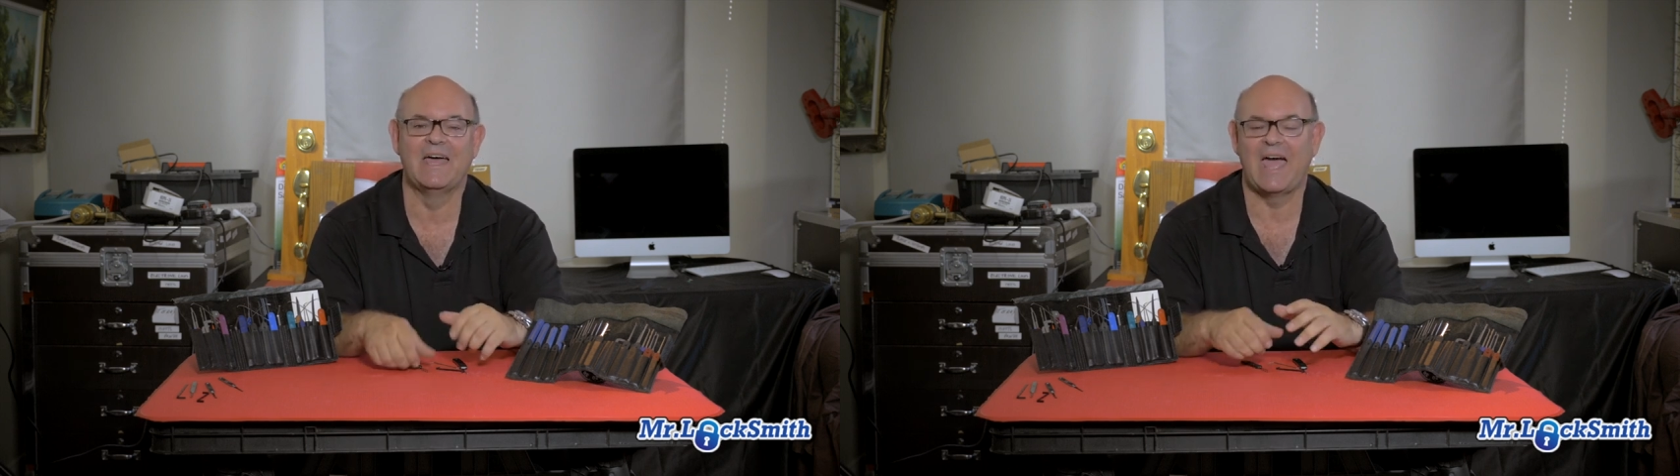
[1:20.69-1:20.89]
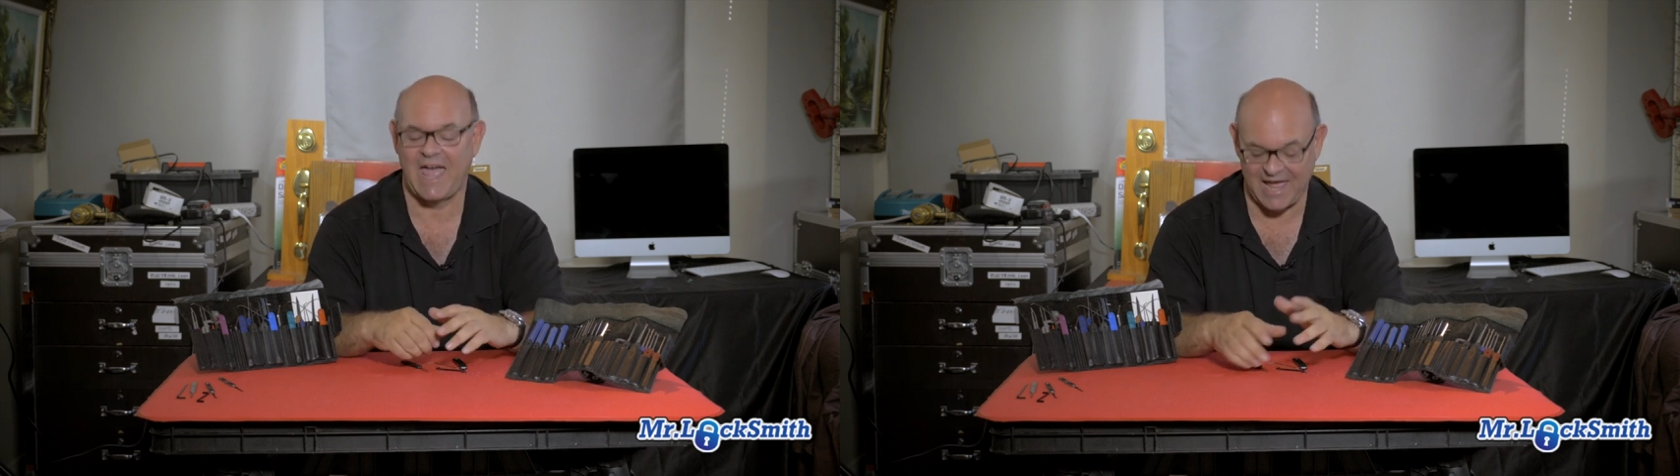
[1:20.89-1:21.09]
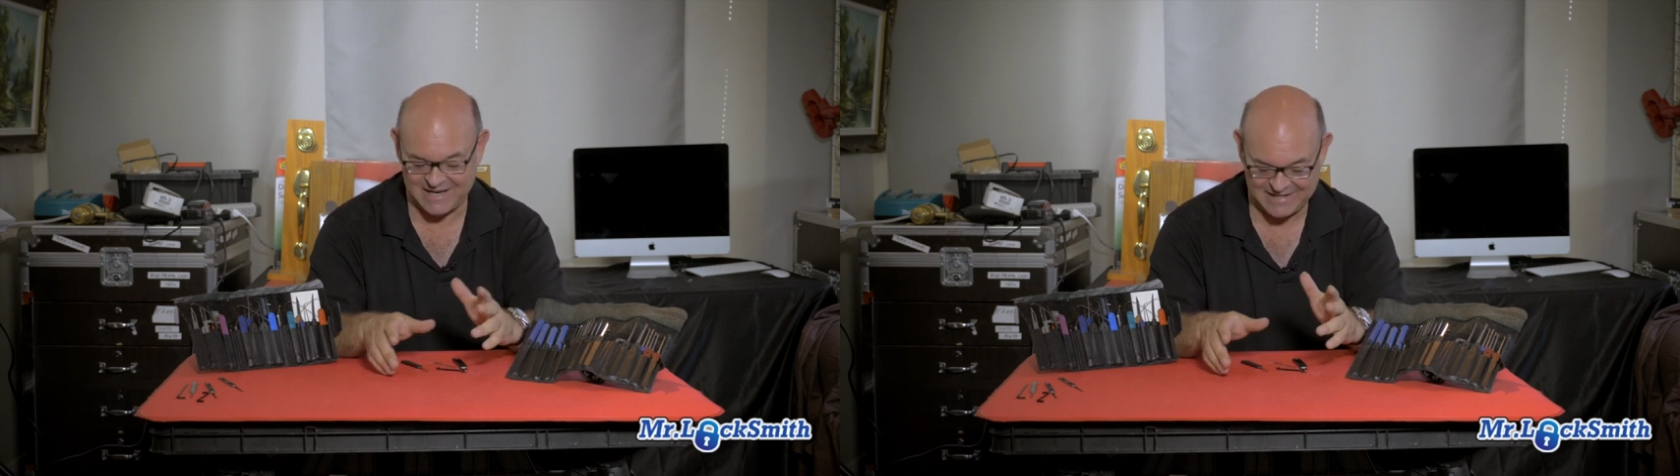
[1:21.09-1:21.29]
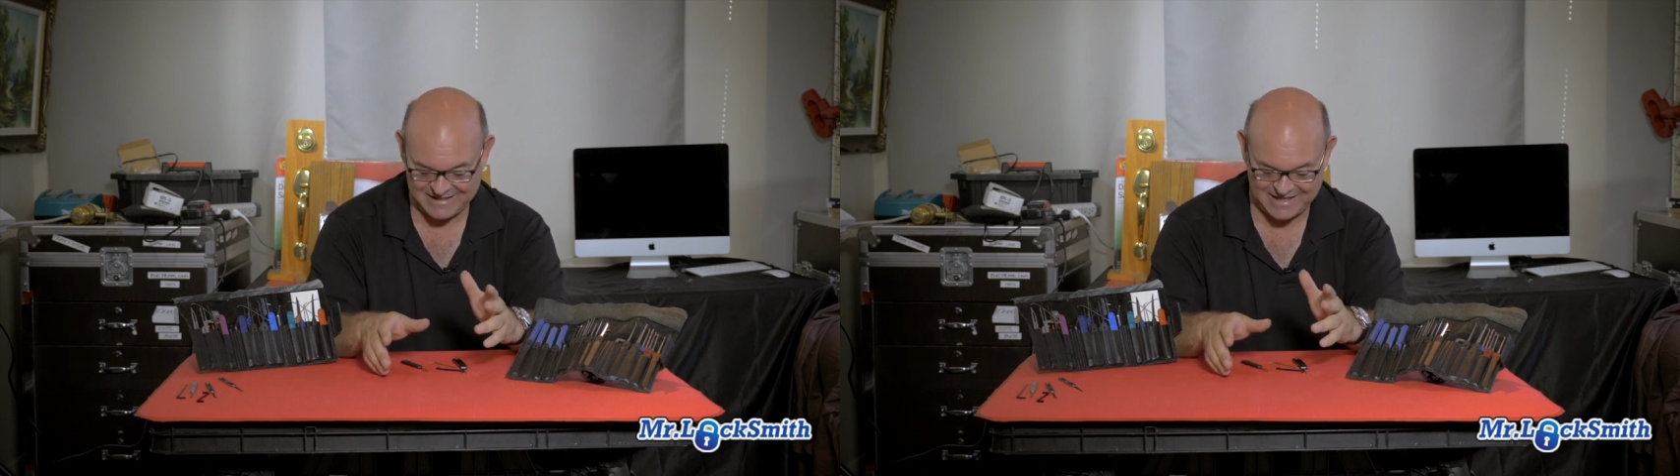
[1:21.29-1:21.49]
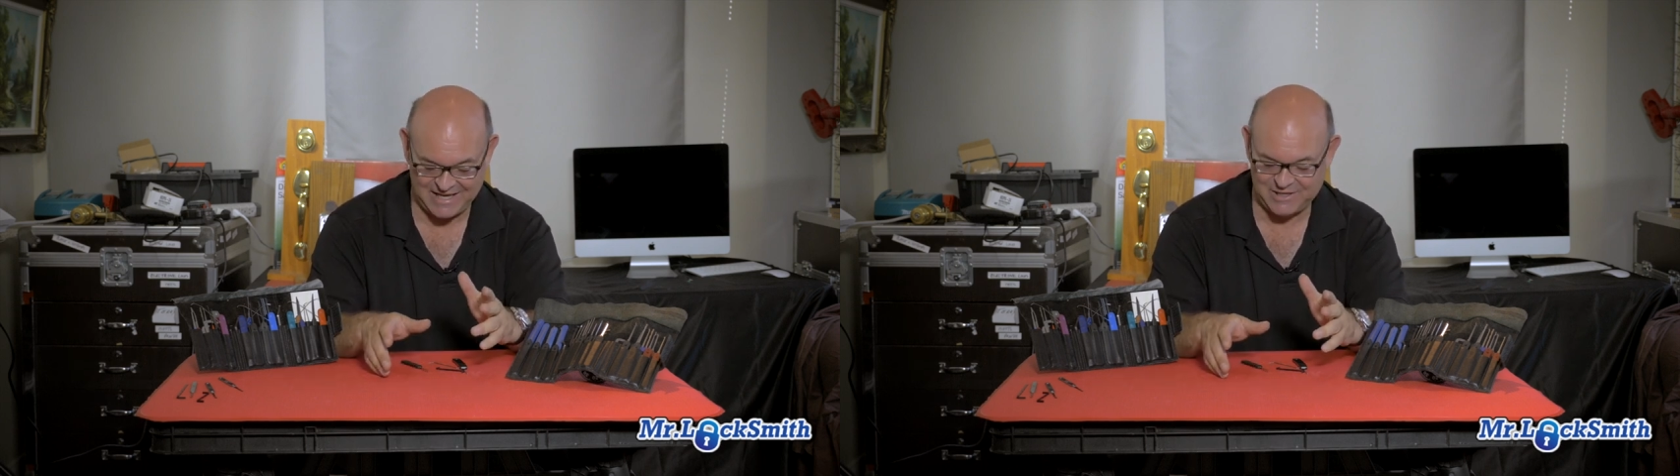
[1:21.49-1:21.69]
And
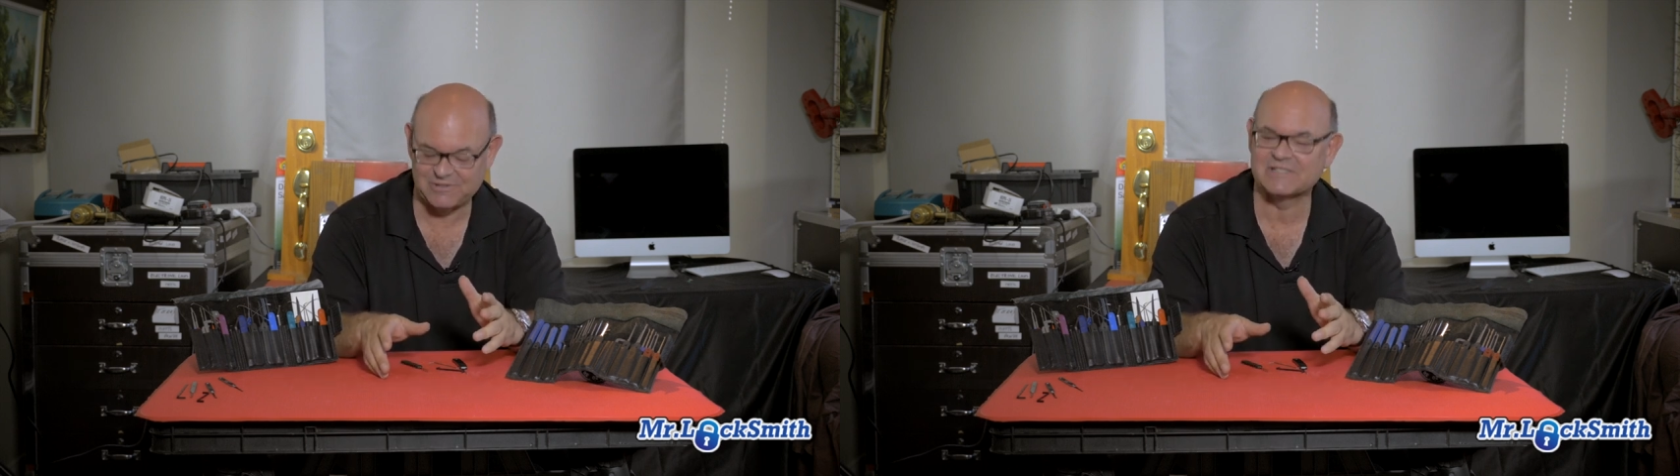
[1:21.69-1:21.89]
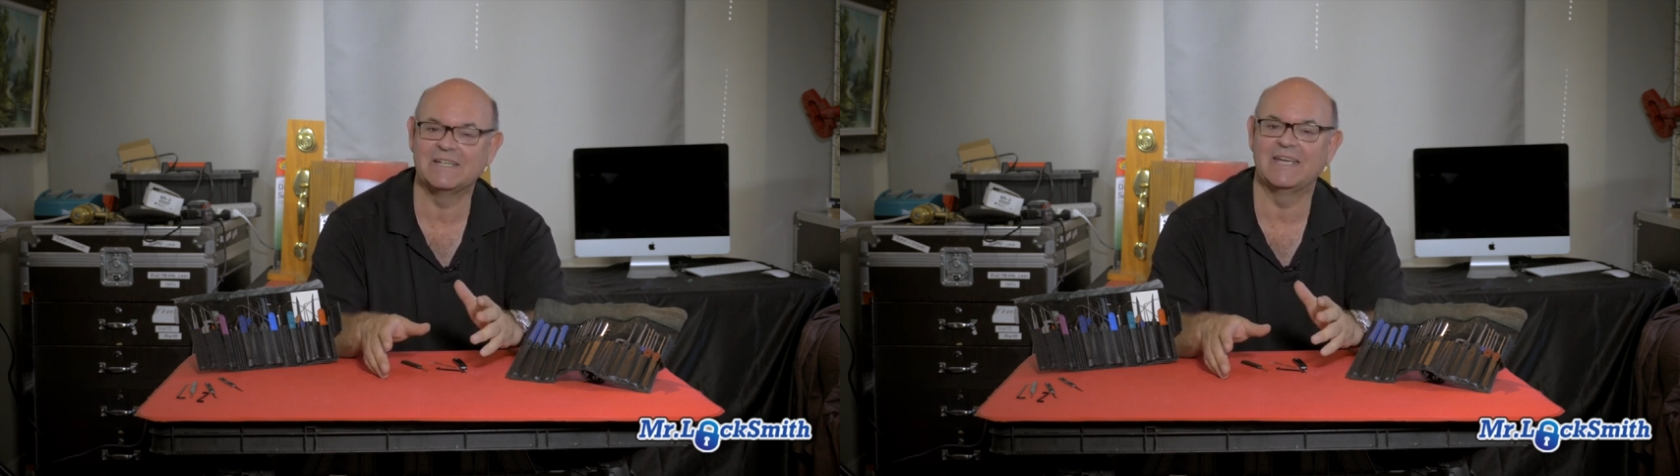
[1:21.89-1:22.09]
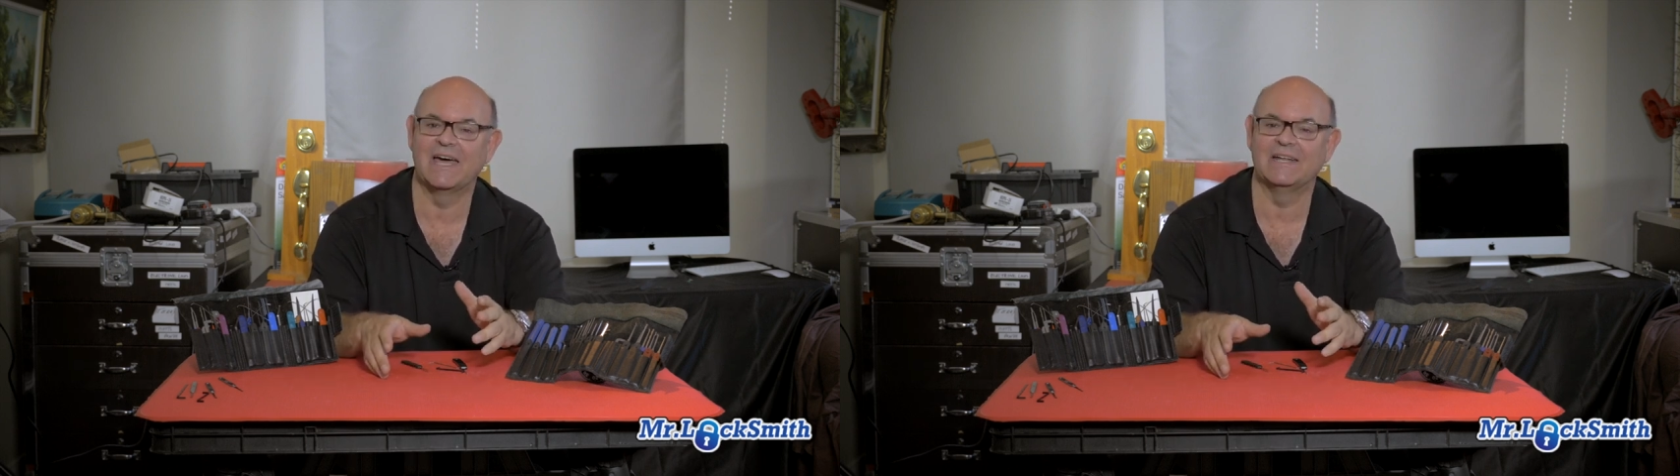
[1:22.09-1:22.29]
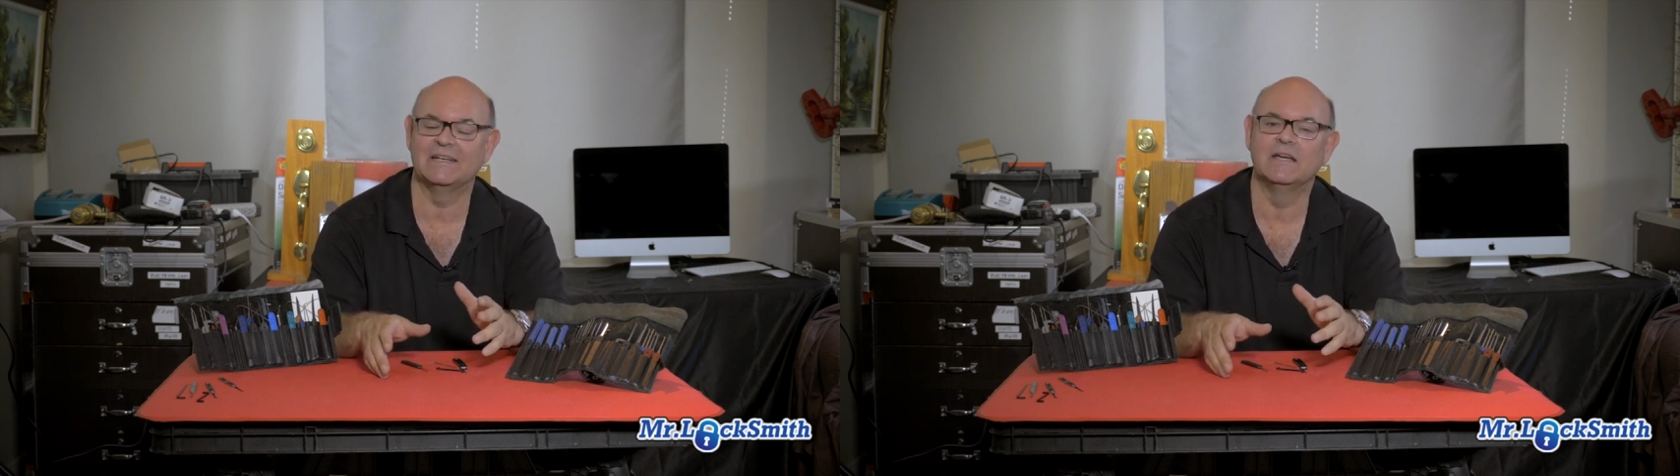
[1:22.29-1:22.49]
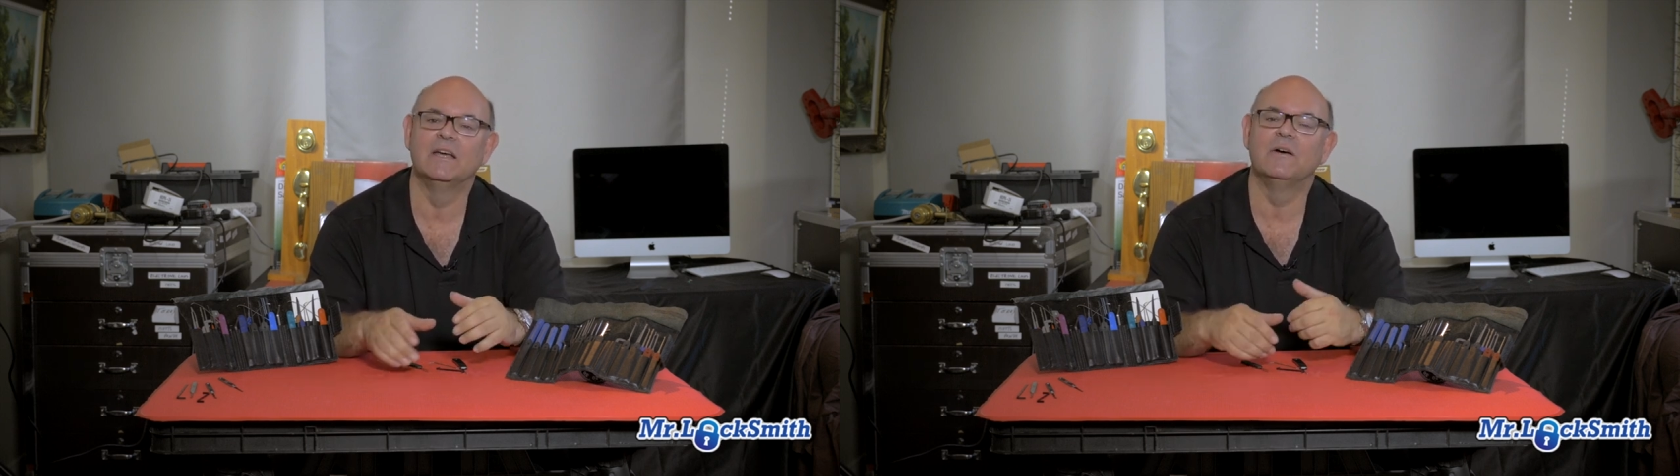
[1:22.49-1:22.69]
they usually get it.